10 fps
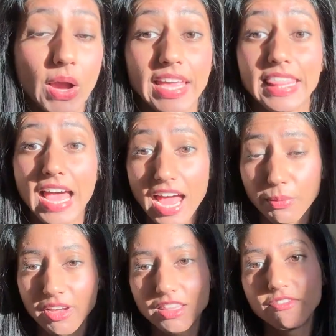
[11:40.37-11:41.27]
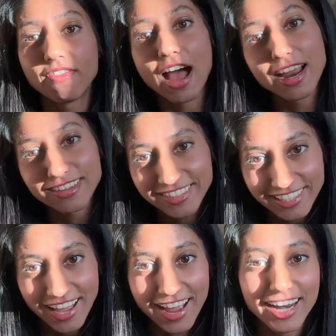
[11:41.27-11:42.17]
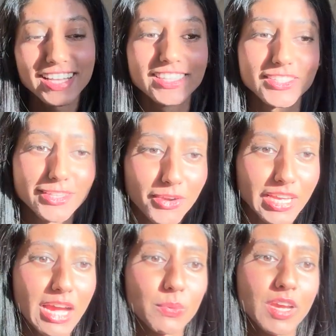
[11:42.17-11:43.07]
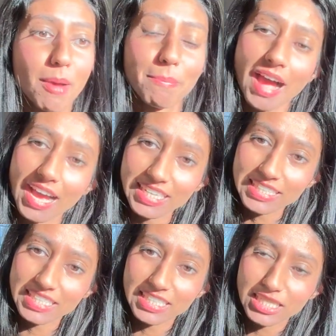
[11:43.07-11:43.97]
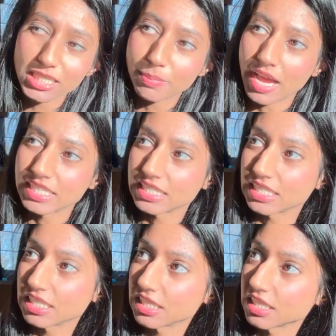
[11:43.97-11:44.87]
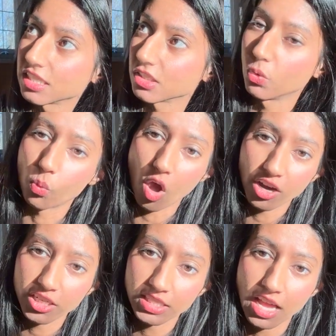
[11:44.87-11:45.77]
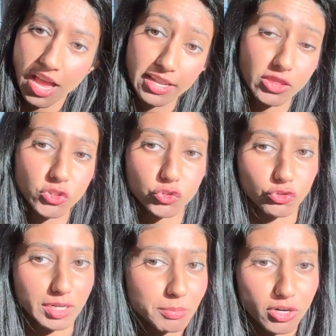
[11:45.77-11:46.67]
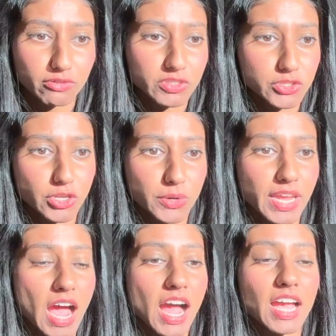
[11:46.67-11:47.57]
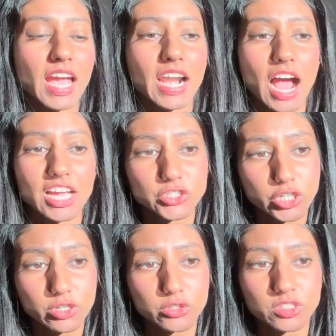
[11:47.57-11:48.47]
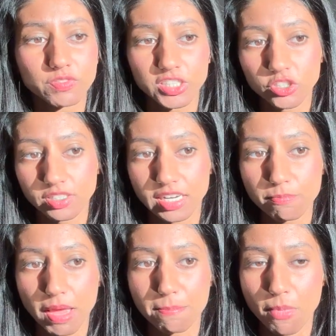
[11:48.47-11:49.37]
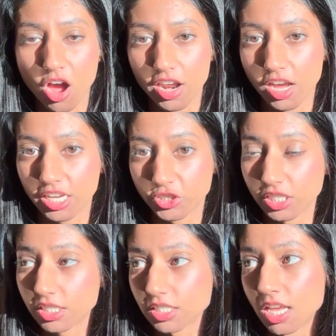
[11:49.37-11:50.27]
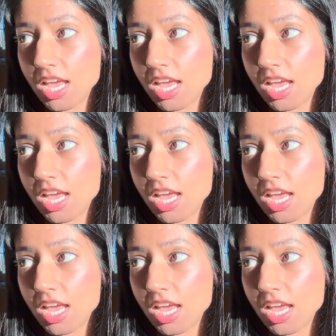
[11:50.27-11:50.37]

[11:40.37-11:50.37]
Okay, then we got the final sign in the zodiac. We got Pisces. Pisces is a water sign, the dreamer of the zodiac. And I chose Victorine by Maude Hutchins.